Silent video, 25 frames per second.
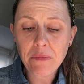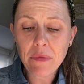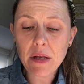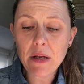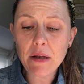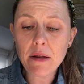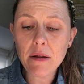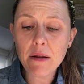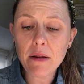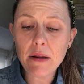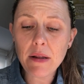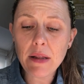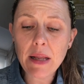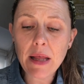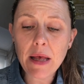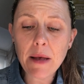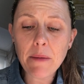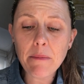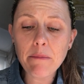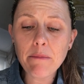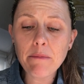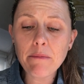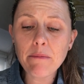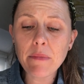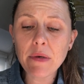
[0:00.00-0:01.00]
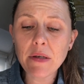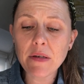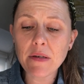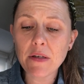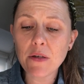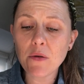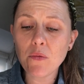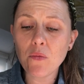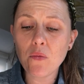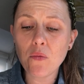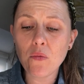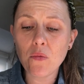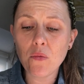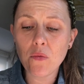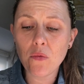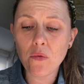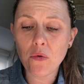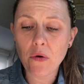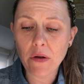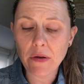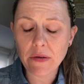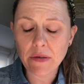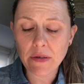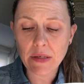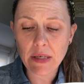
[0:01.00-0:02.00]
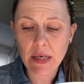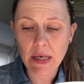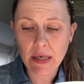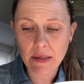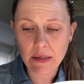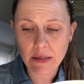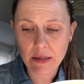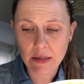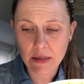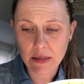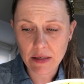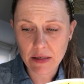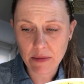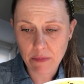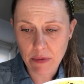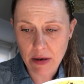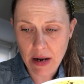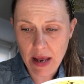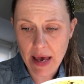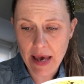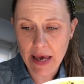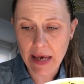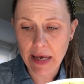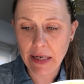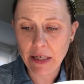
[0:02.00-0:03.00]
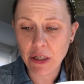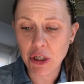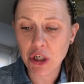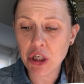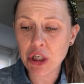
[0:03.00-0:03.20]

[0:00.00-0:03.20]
Let Mrs. Watts explain.